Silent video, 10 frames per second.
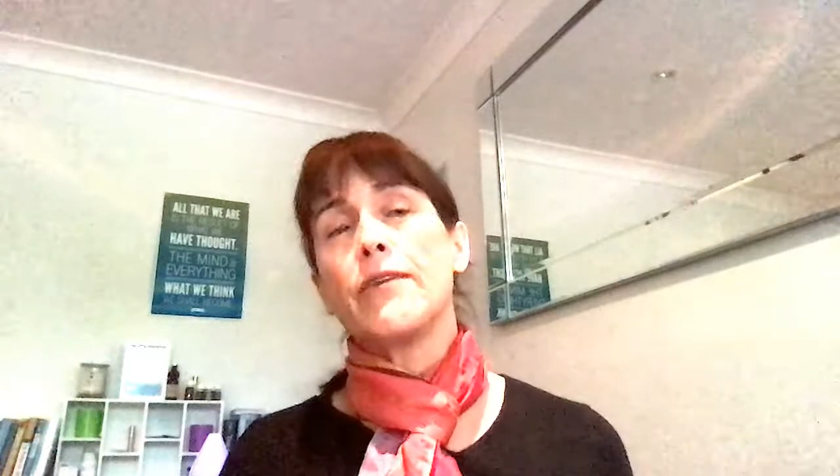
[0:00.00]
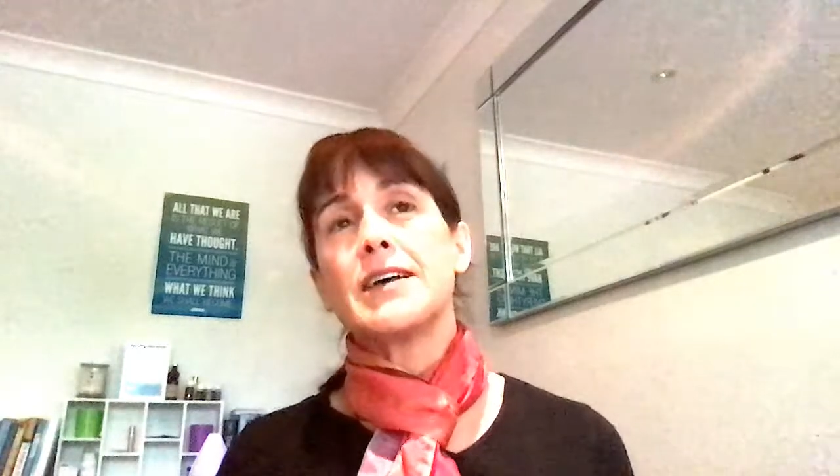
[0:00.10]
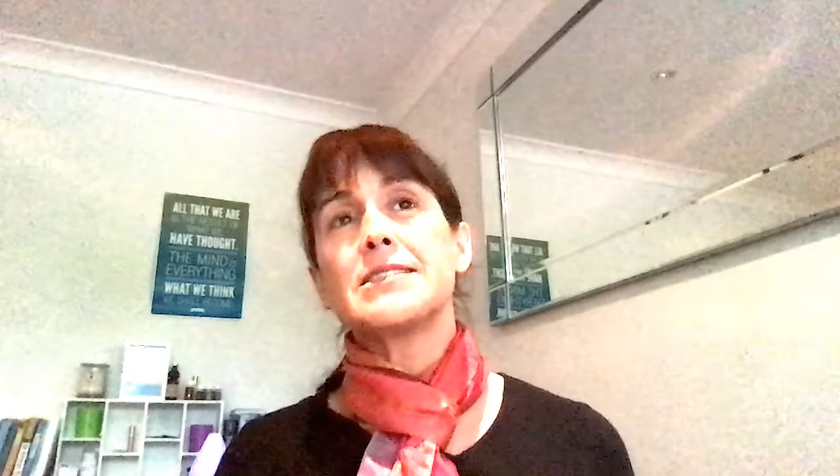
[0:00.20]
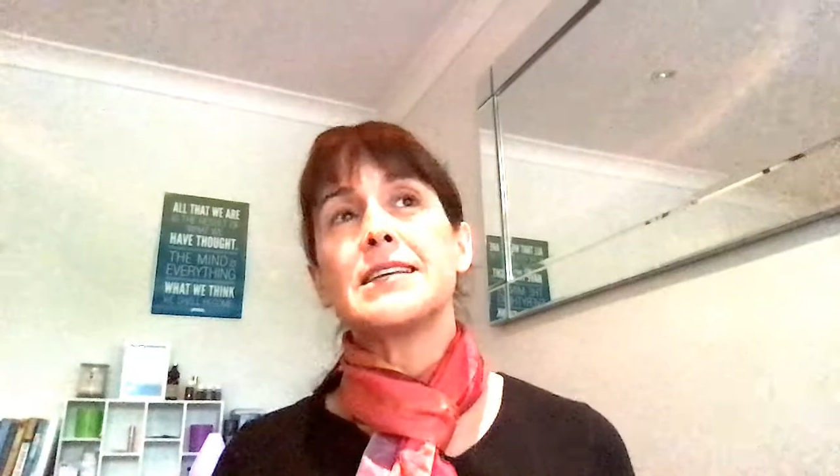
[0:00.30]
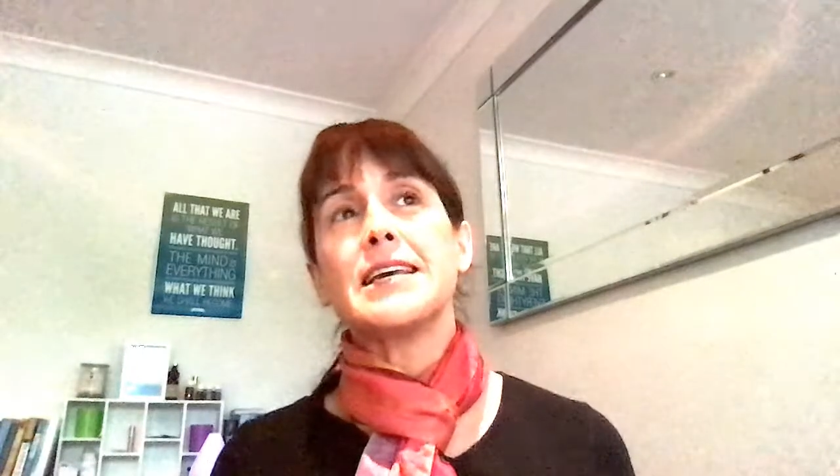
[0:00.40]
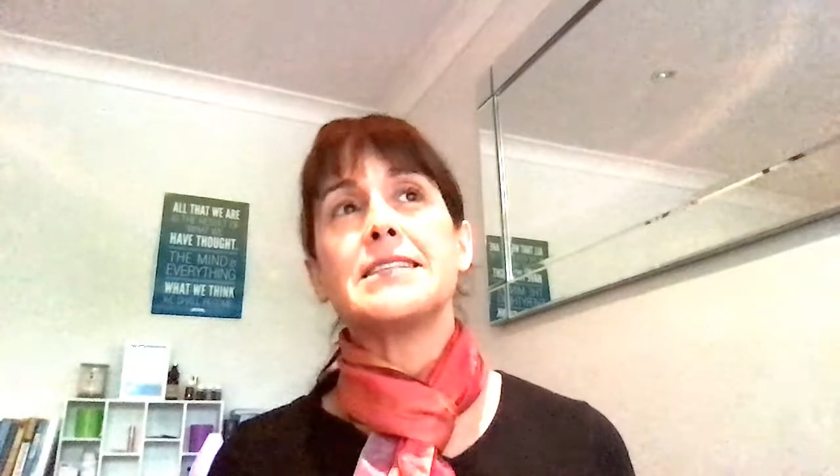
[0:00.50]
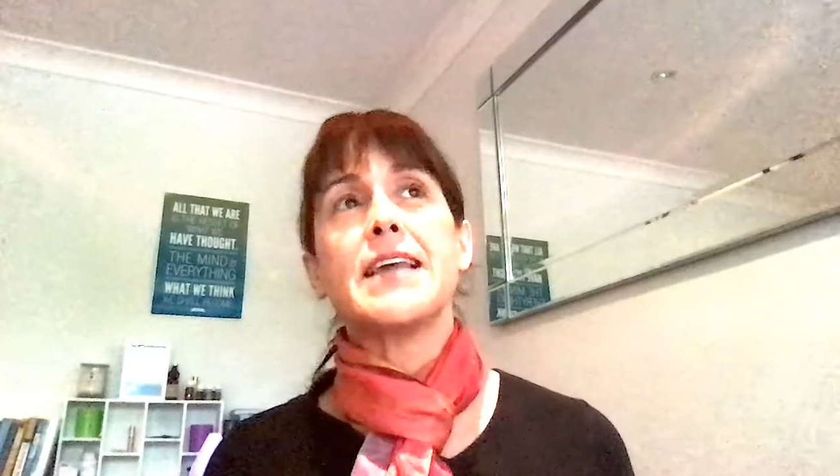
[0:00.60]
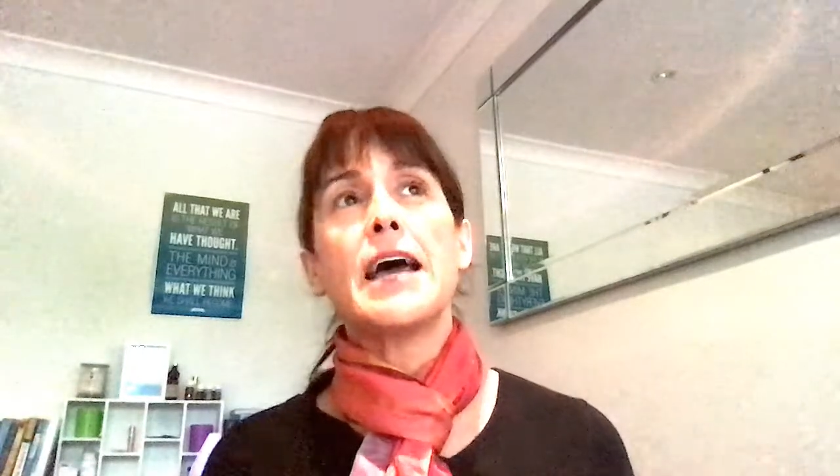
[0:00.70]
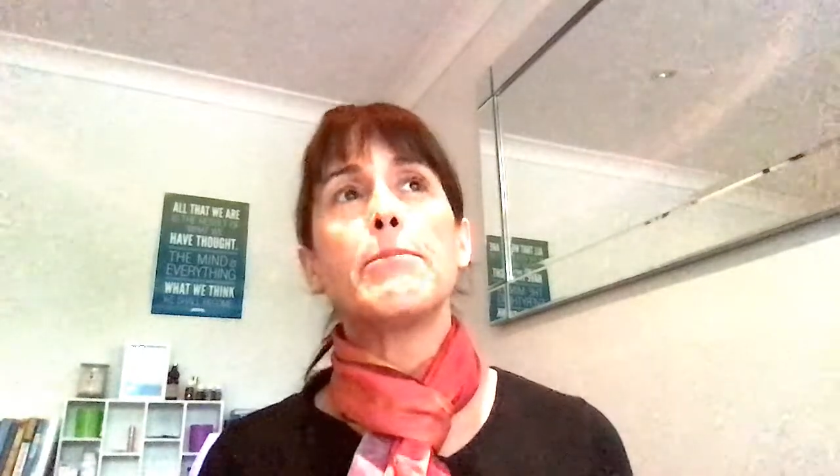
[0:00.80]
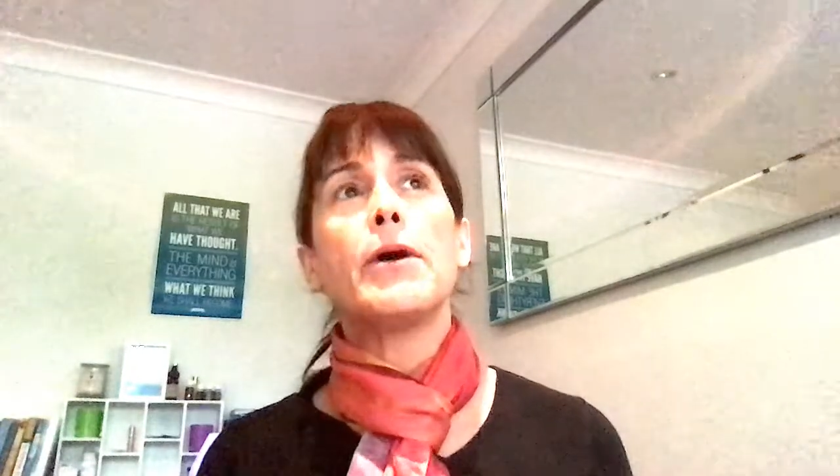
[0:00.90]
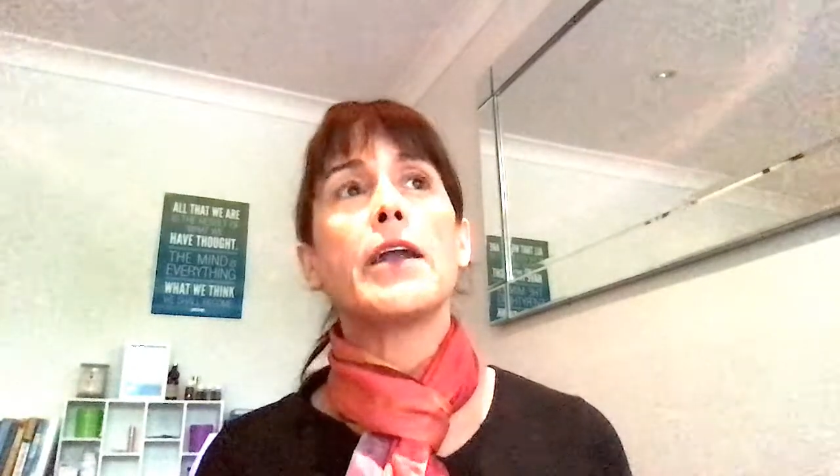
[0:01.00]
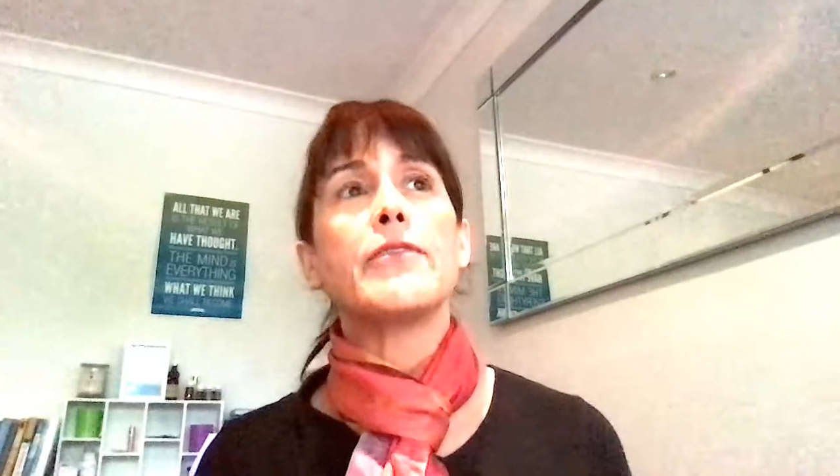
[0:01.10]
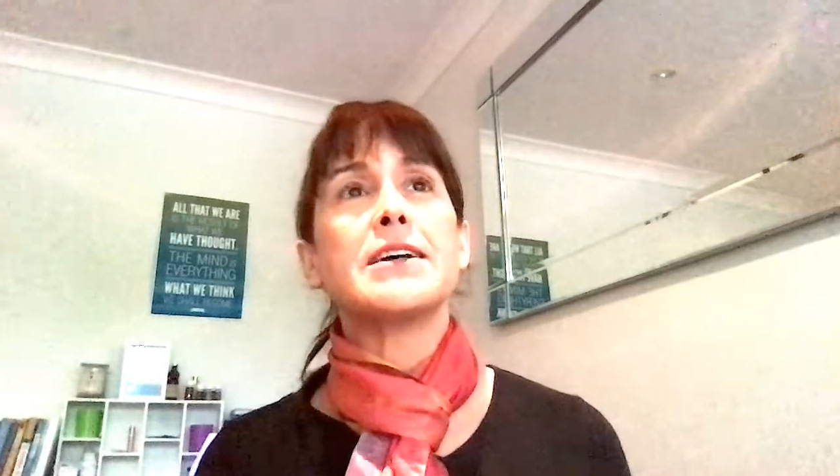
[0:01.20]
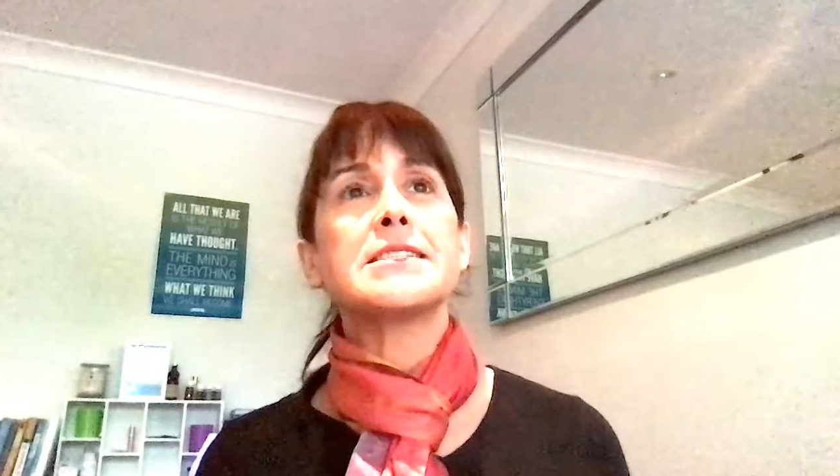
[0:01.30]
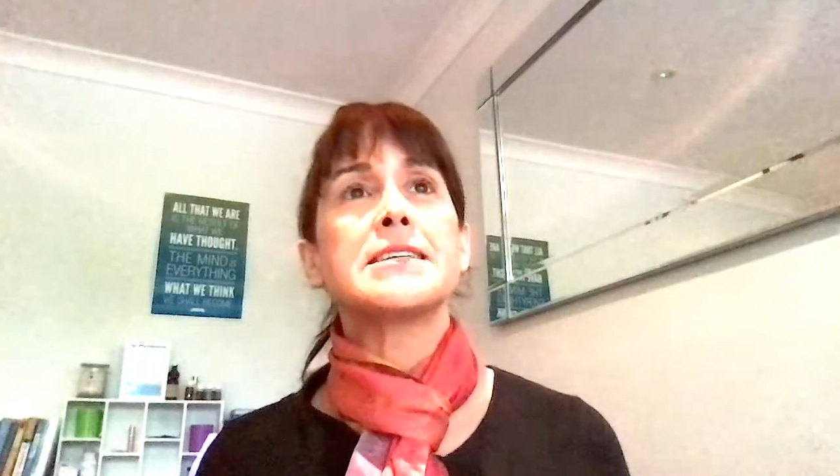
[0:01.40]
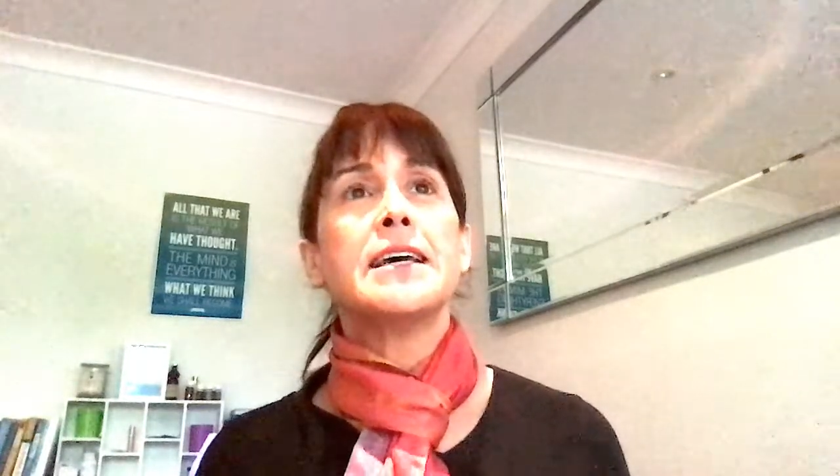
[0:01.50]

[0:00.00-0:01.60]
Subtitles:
us is that part of us